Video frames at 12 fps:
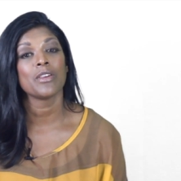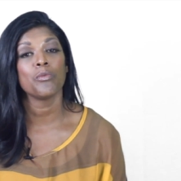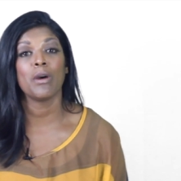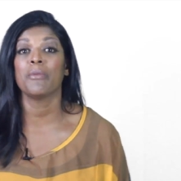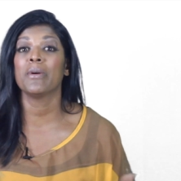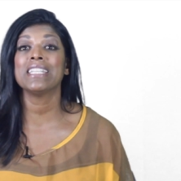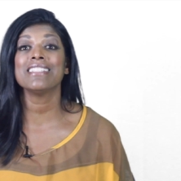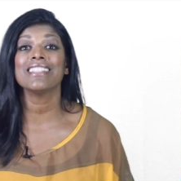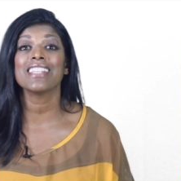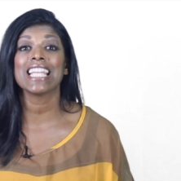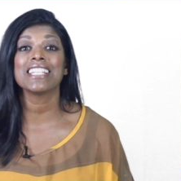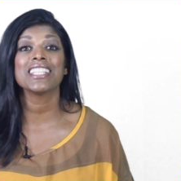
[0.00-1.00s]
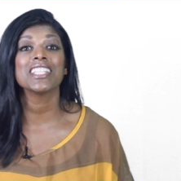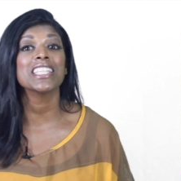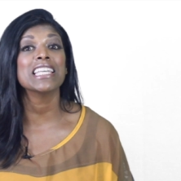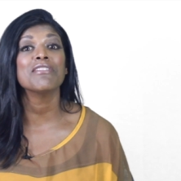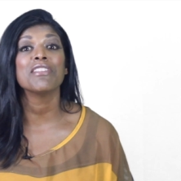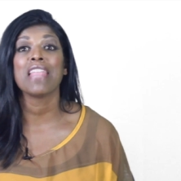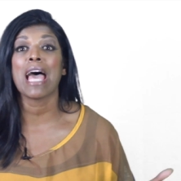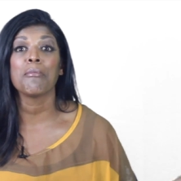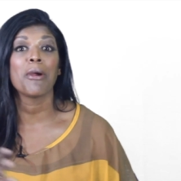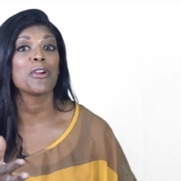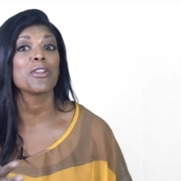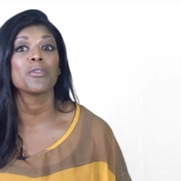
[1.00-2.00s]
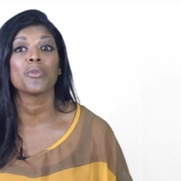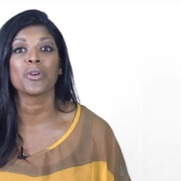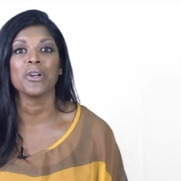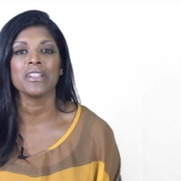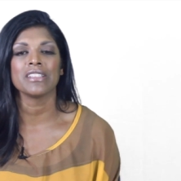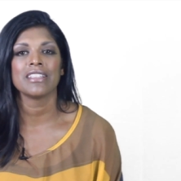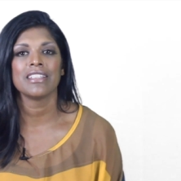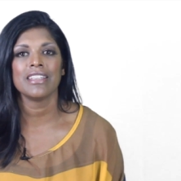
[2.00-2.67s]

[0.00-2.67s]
What, what is it like to live in that part of the world?